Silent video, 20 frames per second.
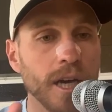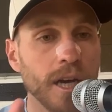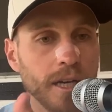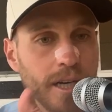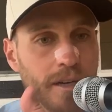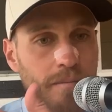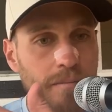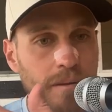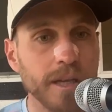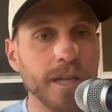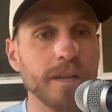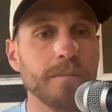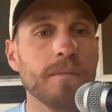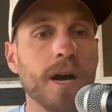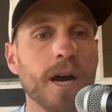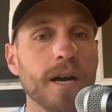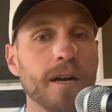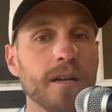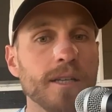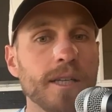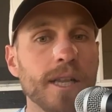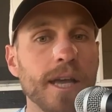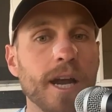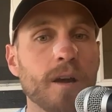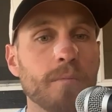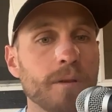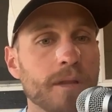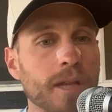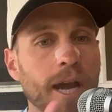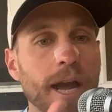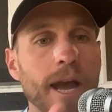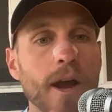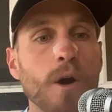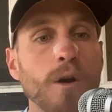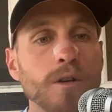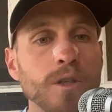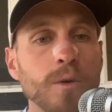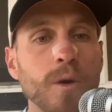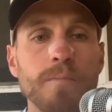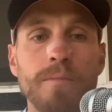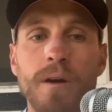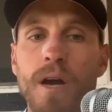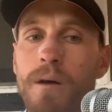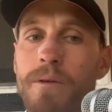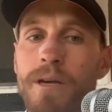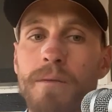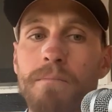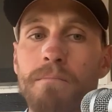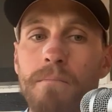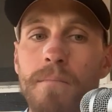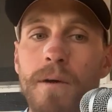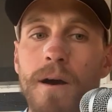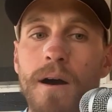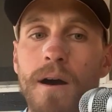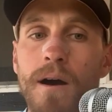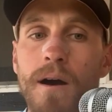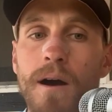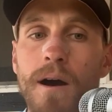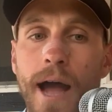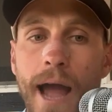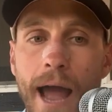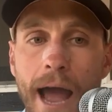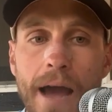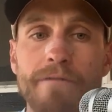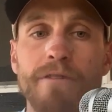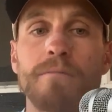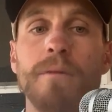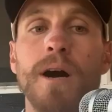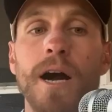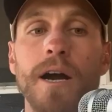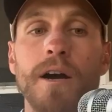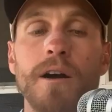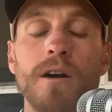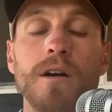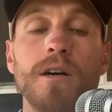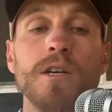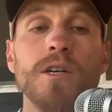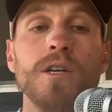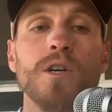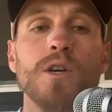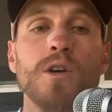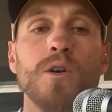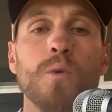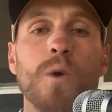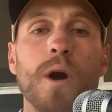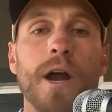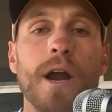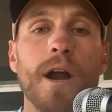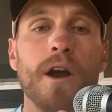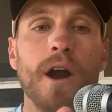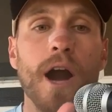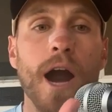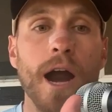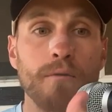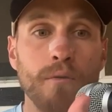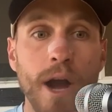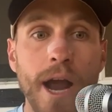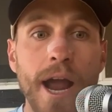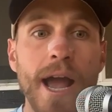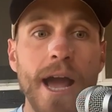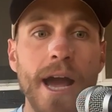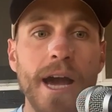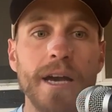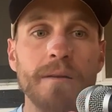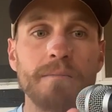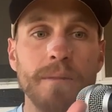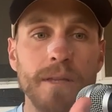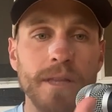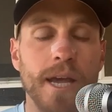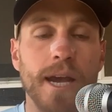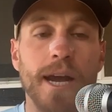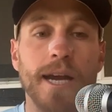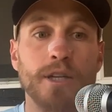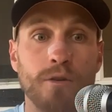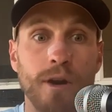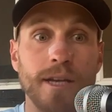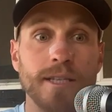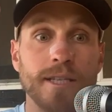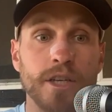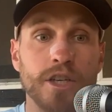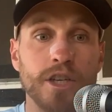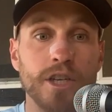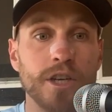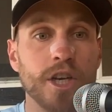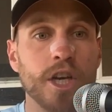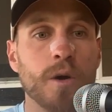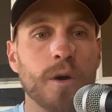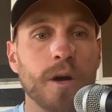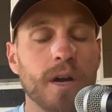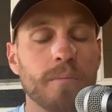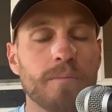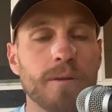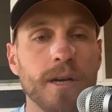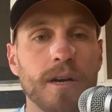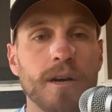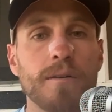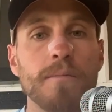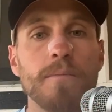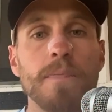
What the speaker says: complete mile in there, but then I also had probably a half a mile where I ran, but then I transitioned to going uphill.